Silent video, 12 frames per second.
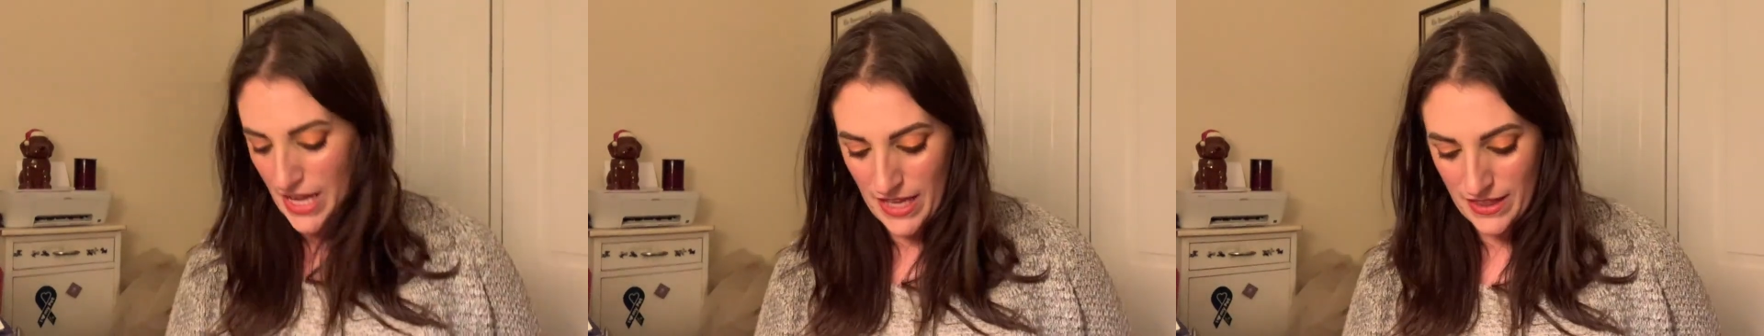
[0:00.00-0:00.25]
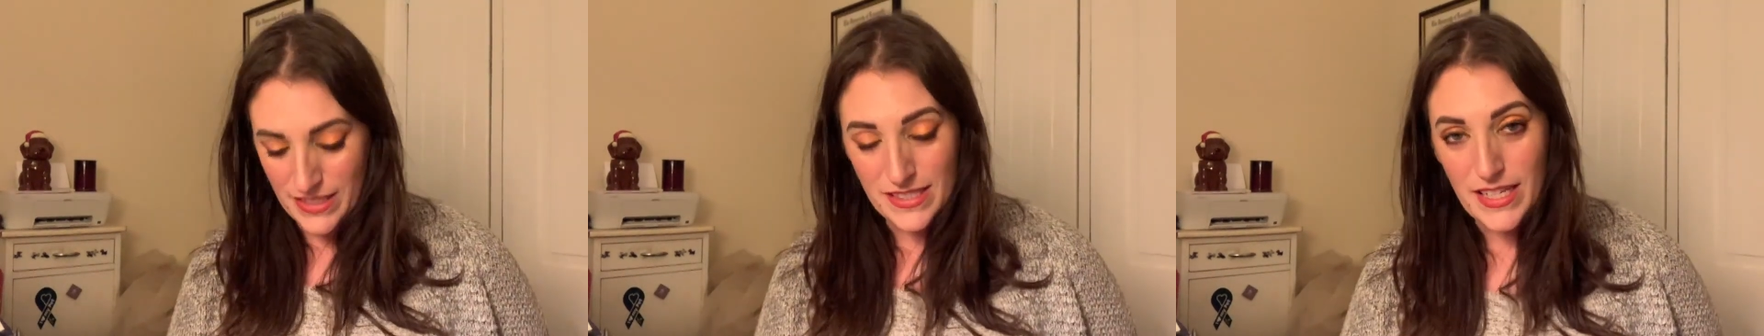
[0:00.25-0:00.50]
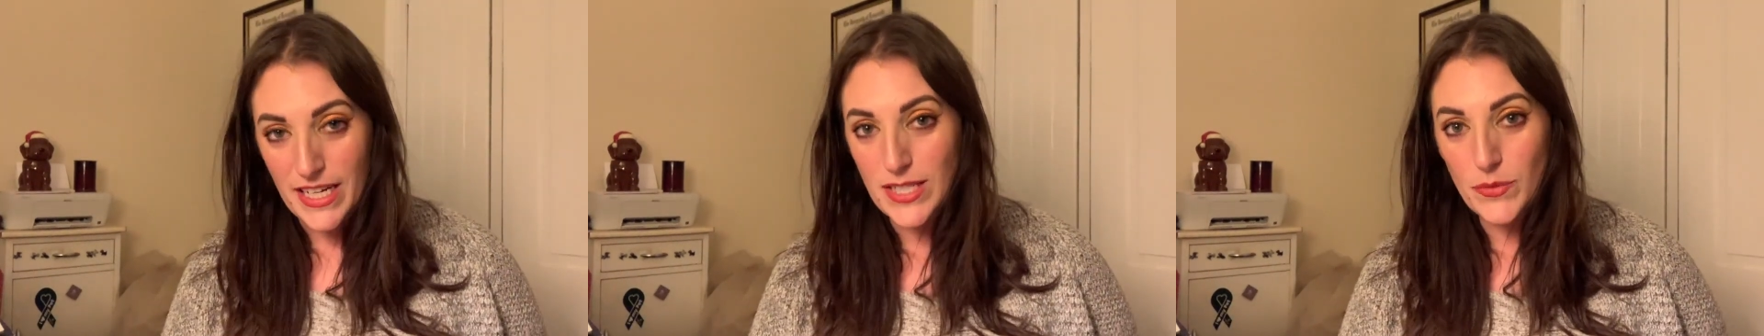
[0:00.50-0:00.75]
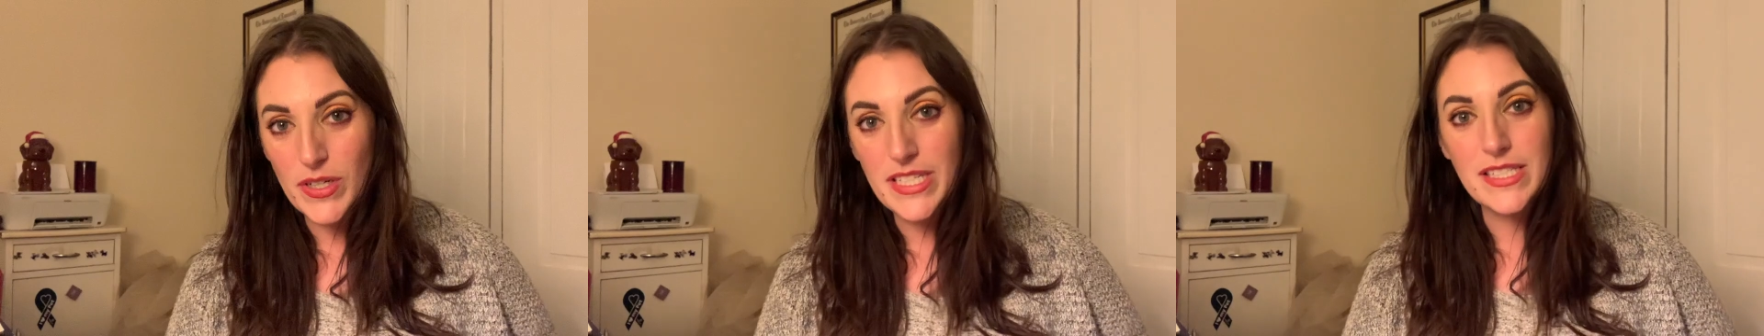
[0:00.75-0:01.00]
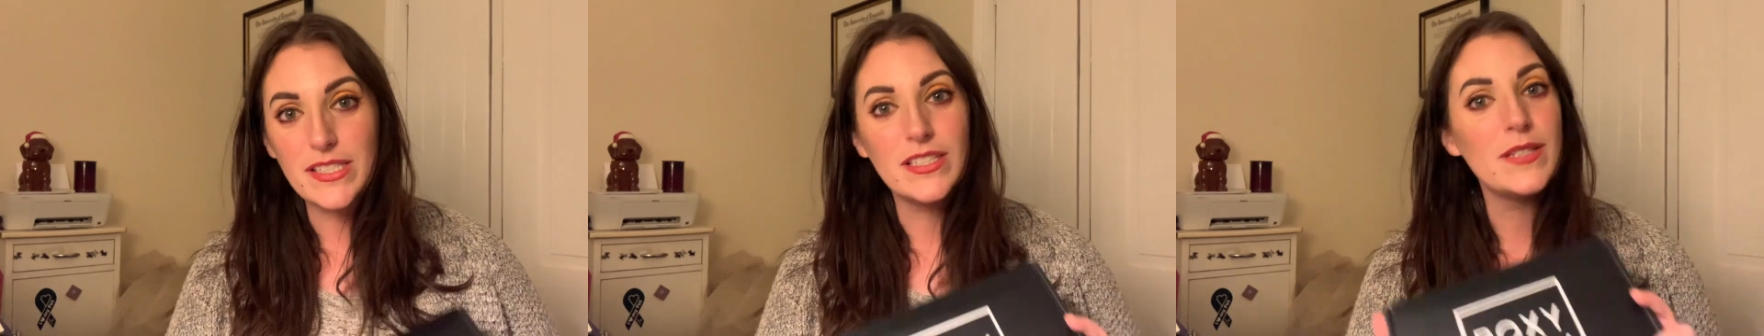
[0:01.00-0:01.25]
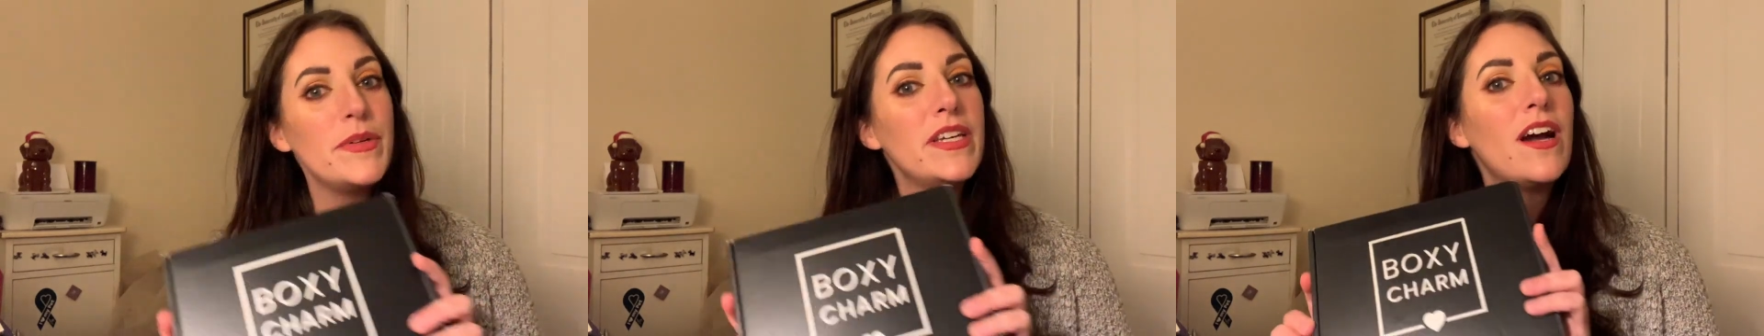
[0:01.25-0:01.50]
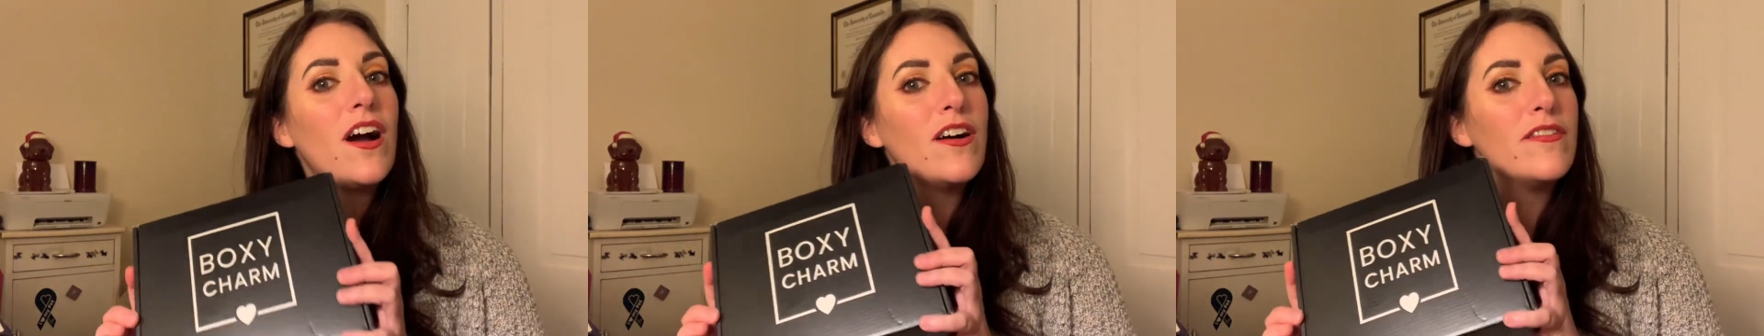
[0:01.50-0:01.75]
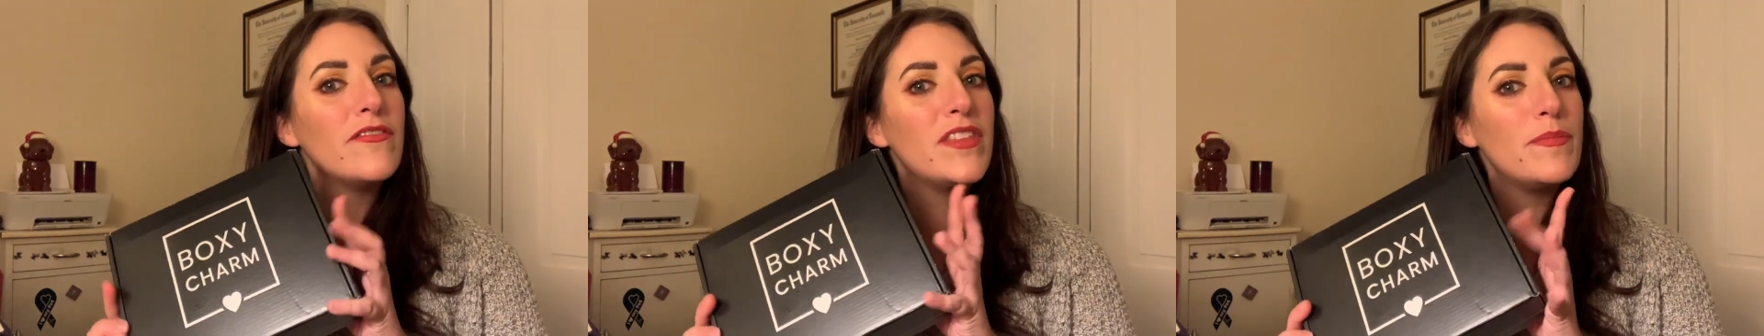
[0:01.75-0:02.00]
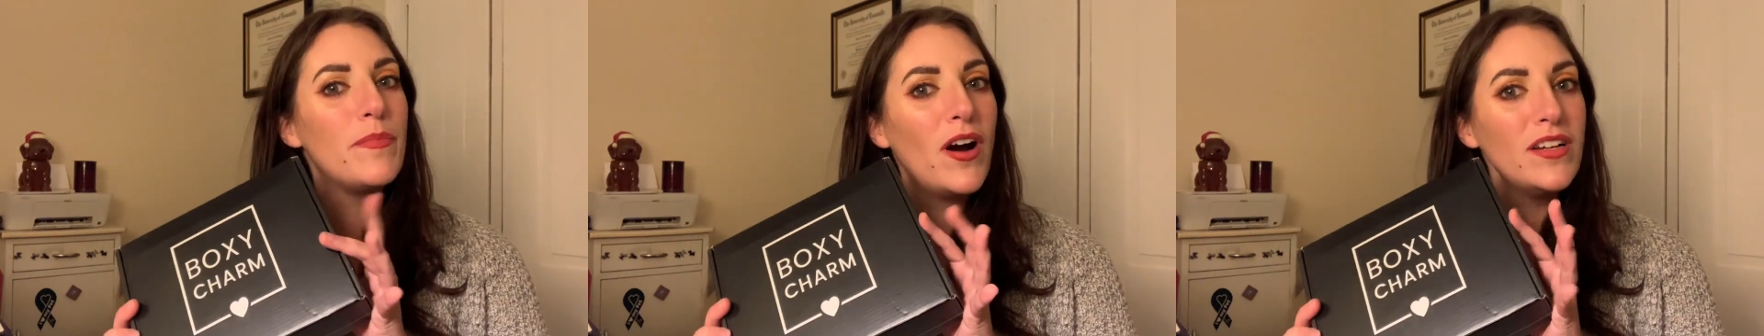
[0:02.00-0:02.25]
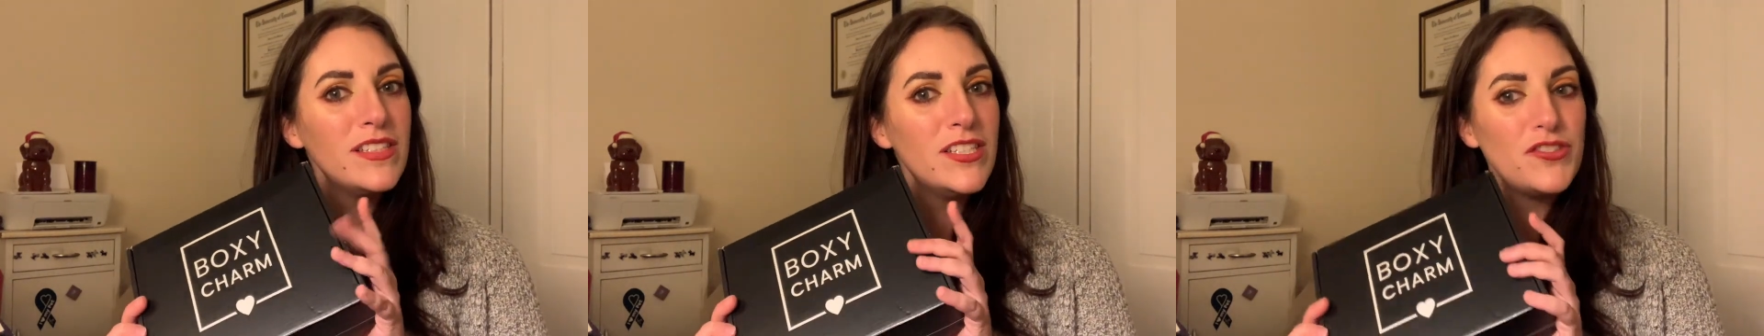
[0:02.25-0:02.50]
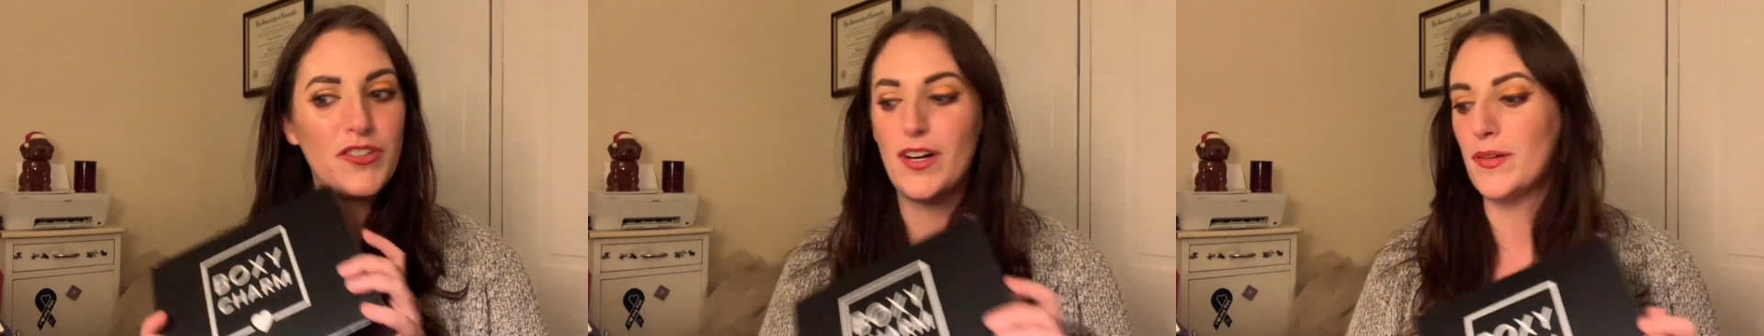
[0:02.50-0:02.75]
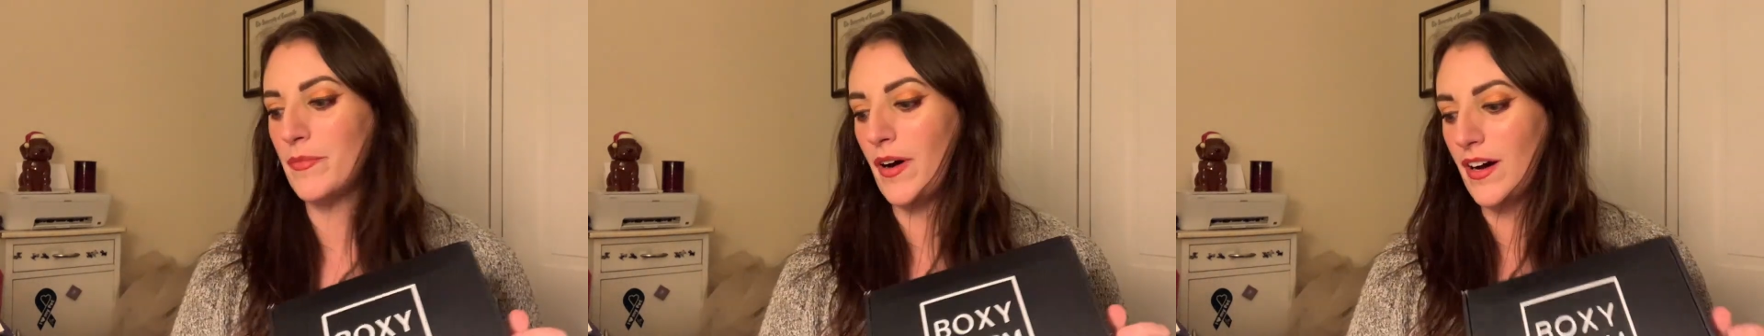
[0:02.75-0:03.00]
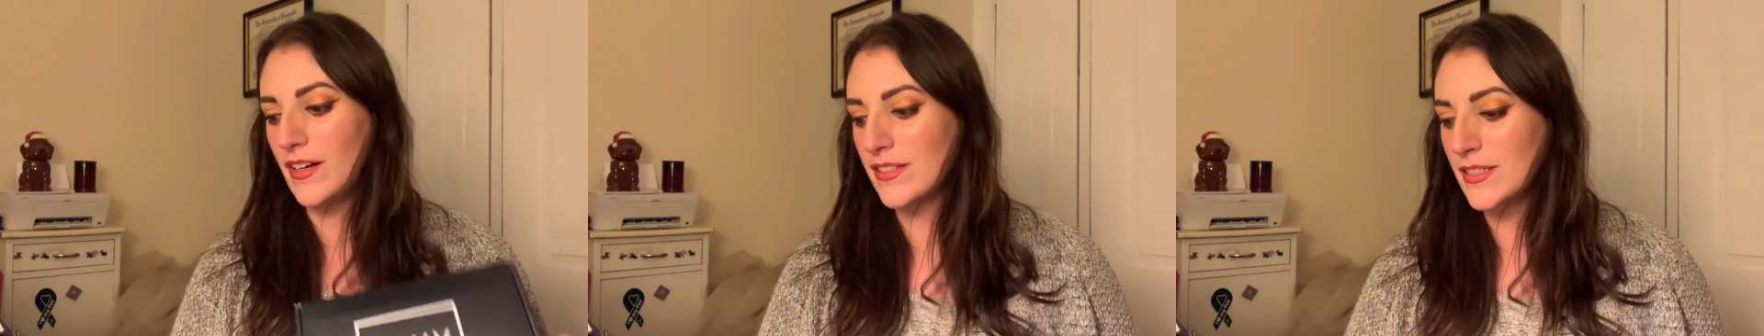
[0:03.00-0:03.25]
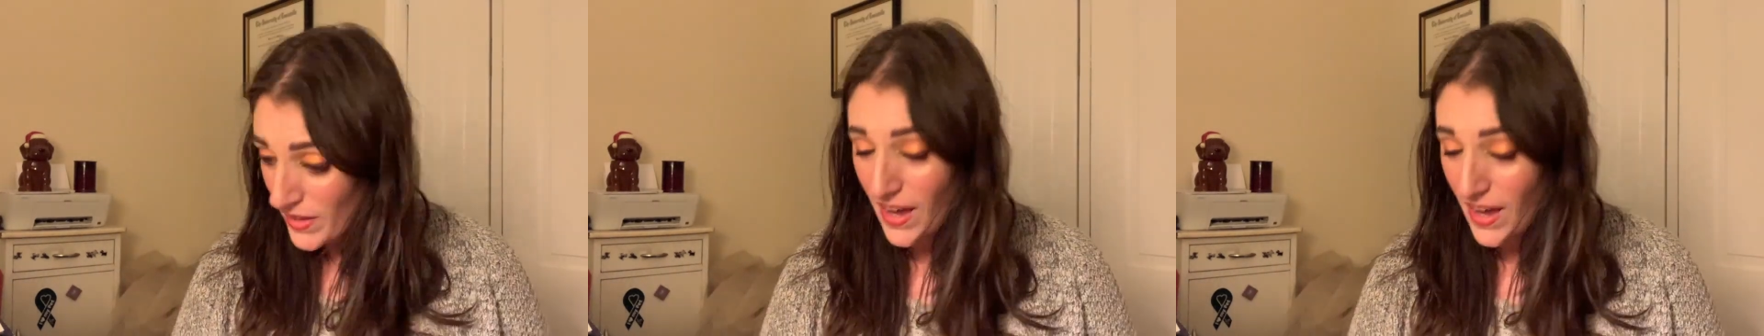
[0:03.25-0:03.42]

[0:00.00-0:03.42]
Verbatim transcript: and the second one is gonna be of the Boxy Charm Box.